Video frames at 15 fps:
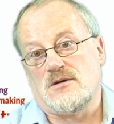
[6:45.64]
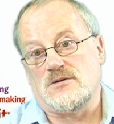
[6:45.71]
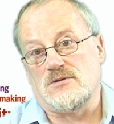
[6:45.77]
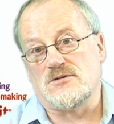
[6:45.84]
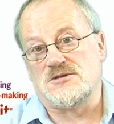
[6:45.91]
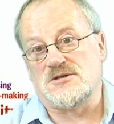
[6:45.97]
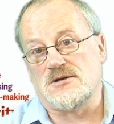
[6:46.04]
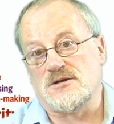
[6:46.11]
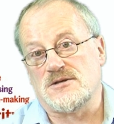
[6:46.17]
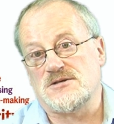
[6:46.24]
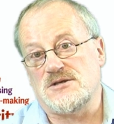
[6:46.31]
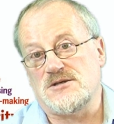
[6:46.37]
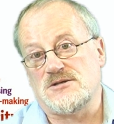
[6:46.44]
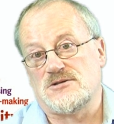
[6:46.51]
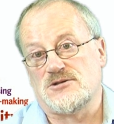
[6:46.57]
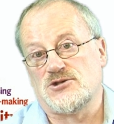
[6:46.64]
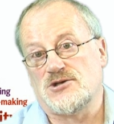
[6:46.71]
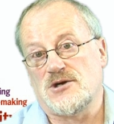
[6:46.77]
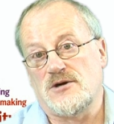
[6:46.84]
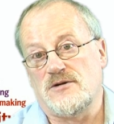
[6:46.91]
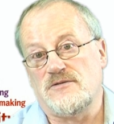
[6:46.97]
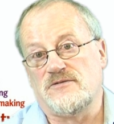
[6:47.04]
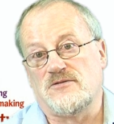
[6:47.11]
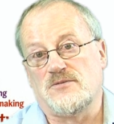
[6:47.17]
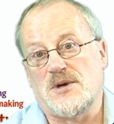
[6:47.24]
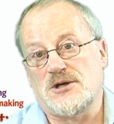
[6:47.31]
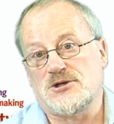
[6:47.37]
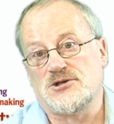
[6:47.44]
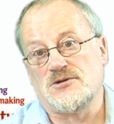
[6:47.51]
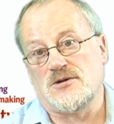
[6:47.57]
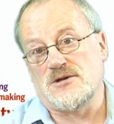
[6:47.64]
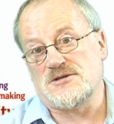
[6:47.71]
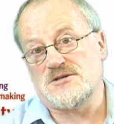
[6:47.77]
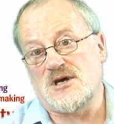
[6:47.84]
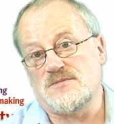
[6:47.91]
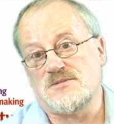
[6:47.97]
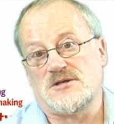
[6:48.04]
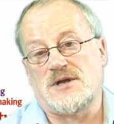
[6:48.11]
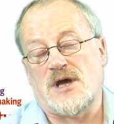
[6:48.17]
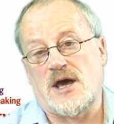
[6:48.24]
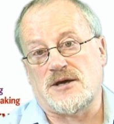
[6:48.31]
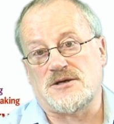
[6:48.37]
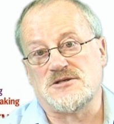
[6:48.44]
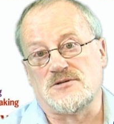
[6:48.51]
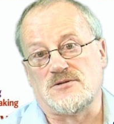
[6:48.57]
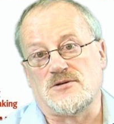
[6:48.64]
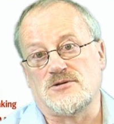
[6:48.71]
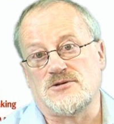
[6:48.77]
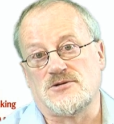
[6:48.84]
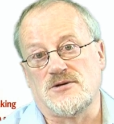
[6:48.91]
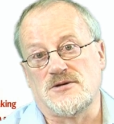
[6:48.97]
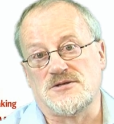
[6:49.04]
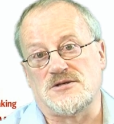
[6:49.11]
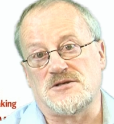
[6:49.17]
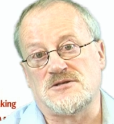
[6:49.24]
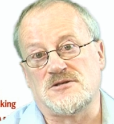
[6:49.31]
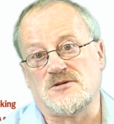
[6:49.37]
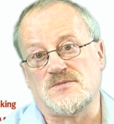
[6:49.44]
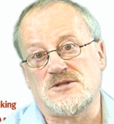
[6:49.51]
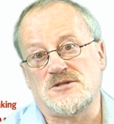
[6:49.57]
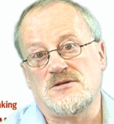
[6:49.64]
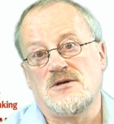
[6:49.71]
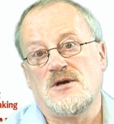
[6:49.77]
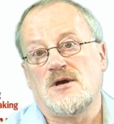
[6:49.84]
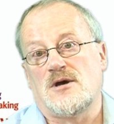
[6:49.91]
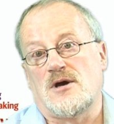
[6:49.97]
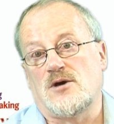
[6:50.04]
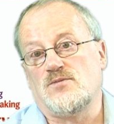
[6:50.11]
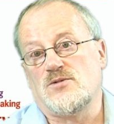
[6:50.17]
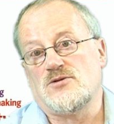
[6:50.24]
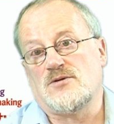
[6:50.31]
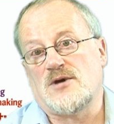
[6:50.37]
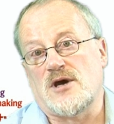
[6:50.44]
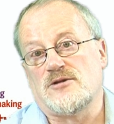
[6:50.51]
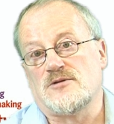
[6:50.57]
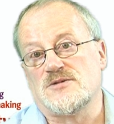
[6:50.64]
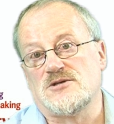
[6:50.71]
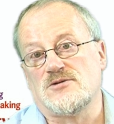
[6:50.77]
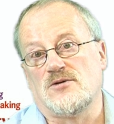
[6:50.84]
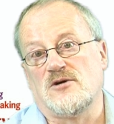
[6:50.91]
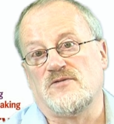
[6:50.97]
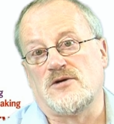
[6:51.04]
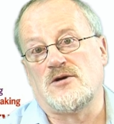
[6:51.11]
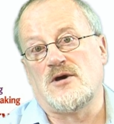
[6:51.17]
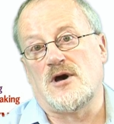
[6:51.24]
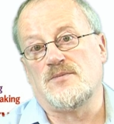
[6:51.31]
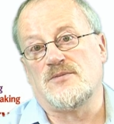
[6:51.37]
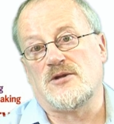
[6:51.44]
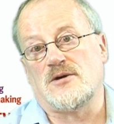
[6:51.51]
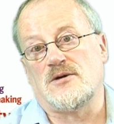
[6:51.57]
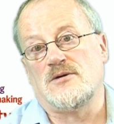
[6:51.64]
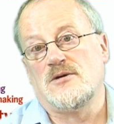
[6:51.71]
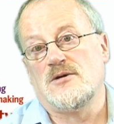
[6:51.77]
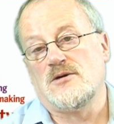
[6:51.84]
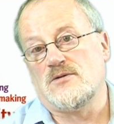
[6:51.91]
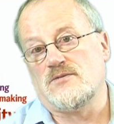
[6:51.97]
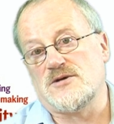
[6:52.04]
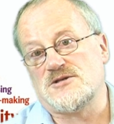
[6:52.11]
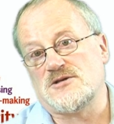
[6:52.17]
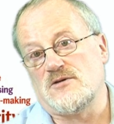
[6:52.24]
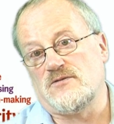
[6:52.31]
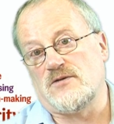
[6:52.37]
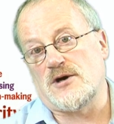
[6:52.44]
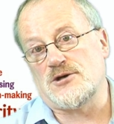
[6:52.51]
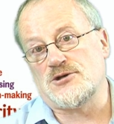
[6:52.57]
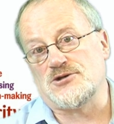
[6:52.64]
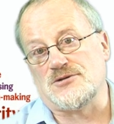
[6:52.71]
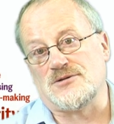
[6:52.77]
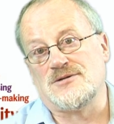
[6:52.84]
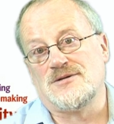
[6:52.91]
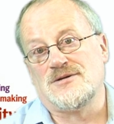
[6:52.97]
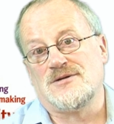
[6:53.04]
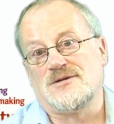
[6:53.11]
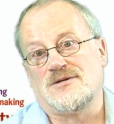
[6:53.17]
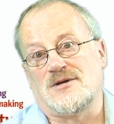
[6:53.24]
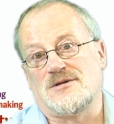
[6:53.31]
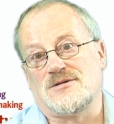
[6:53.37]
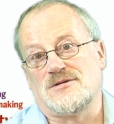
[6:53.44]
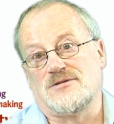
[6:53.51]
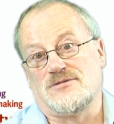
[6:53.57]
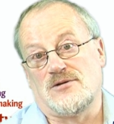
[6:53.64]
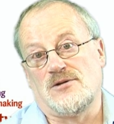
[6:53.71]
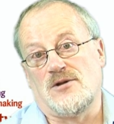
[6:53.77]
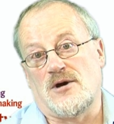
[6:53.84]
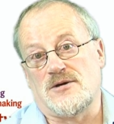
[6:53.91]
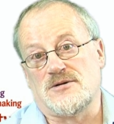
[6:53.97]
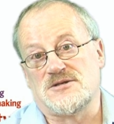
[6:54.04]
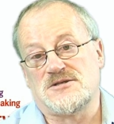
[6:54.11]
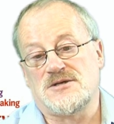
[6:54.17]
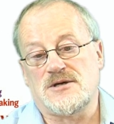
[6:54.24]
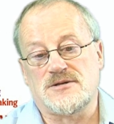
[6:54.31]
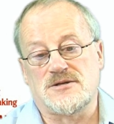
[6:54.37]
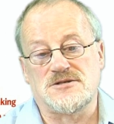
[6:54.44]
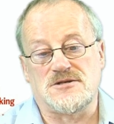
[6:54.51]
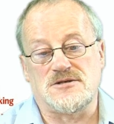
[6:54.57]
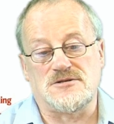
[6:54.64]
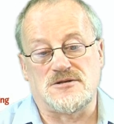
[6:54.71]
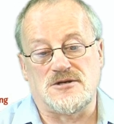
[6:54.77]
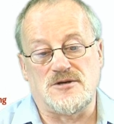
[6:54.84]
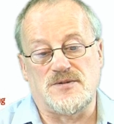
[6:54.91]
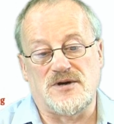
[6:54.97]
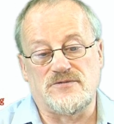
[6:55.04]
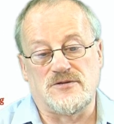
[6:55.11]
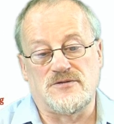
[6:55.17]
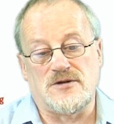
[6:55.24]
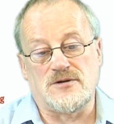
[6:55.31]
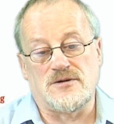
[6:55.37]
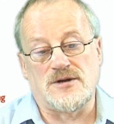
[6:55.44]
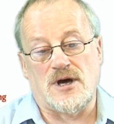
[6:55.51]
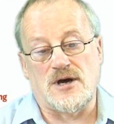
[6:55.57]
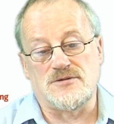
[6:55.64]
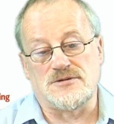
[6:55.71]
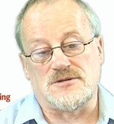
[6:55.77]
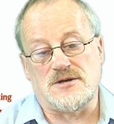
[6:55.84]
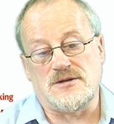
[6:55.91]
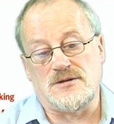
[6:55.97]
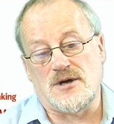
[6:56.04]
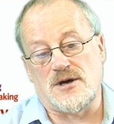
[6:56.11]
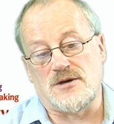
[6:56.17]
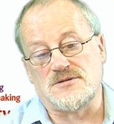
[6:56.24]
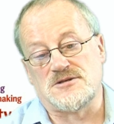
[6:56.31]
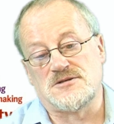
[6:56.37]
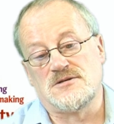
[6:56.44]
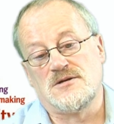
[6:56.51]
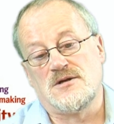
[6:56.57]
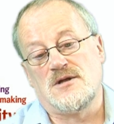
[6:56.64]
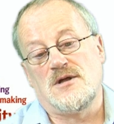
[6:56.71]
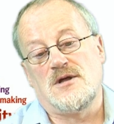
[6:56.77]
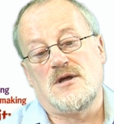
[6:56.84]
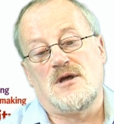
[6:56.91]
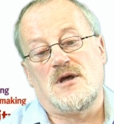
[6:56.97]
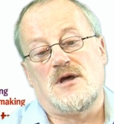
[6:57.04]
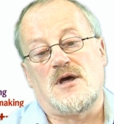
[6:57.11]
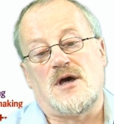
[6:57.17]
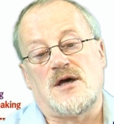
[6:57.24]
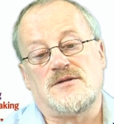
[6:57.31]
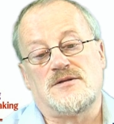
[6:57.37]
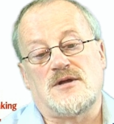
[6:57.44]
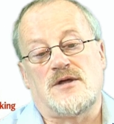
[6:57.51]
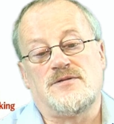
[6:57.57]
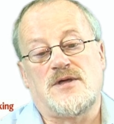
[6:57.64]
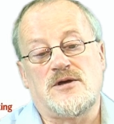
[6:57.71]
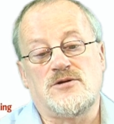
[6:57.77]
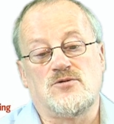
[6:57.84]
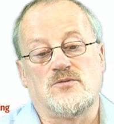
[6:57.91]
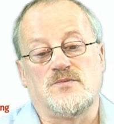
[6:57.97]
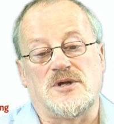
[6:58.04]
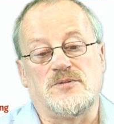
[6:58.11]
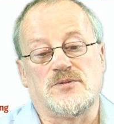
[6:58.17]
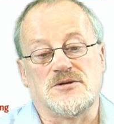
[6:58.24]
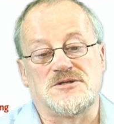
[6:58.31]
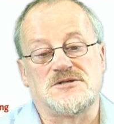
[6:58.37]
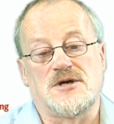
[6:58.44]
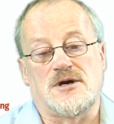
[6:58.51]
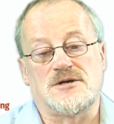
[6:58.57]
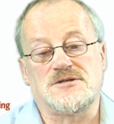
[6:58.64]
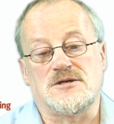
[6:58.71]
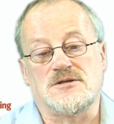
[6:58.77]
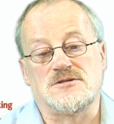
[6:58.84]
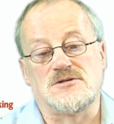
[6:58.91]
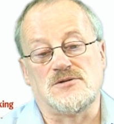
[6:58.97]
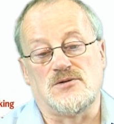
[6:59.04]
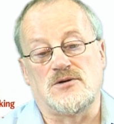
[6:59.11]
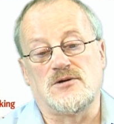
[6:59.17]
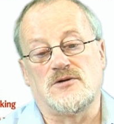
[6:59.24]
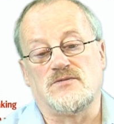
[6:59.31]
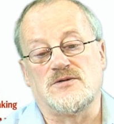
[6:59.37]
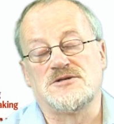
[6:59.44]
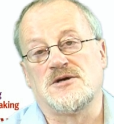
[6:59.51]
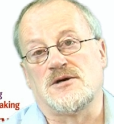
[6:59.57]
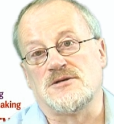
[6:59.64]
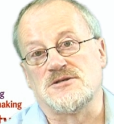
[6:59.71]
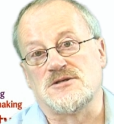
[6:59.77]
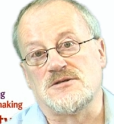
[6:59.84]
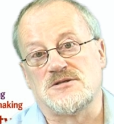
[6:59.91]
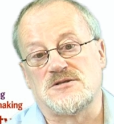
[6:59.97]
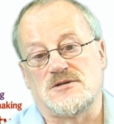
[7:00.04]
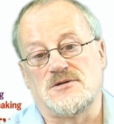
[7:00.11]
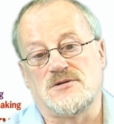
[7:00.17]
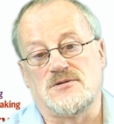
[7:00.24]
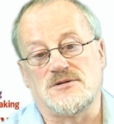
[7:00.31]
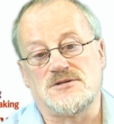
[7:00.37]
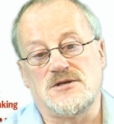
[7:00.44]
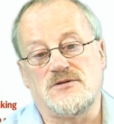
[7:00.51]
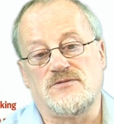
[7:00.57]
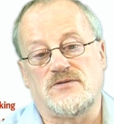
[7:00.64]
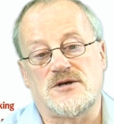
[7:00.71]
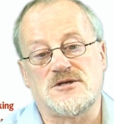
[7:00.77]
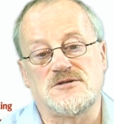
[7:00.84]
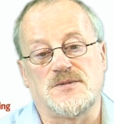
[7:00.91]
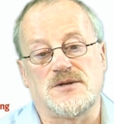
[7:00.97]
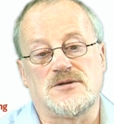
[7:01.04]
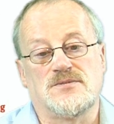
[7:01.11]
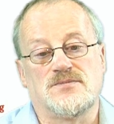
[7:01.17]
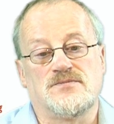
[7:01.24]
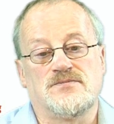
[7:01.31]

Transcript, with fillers: utilities to share information on attempted hacks on control systems? How would you get them to overcome their risk aversion and their lawyer's tendency to keep everything in house? And, and then you had people starting to look at returns on security investment.